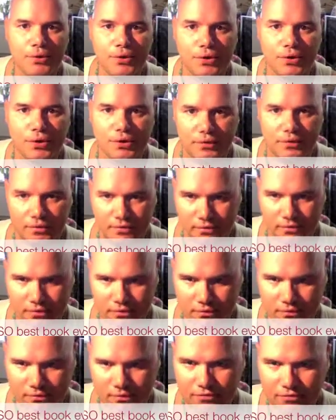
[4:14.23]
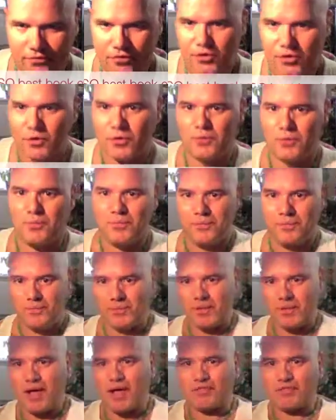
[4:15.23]
from other
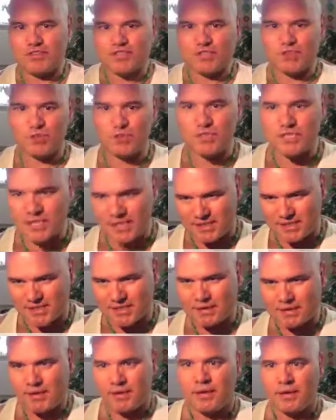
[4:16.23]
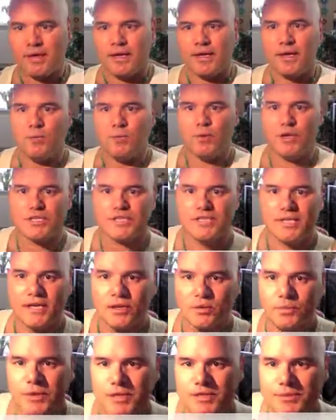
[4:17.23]
sources in which to help me to become
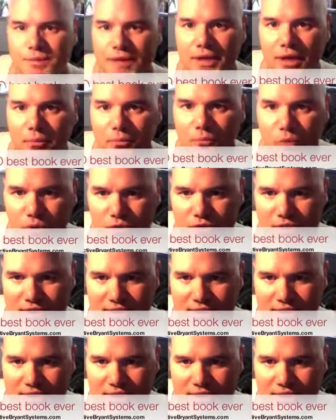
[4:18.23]
more successful.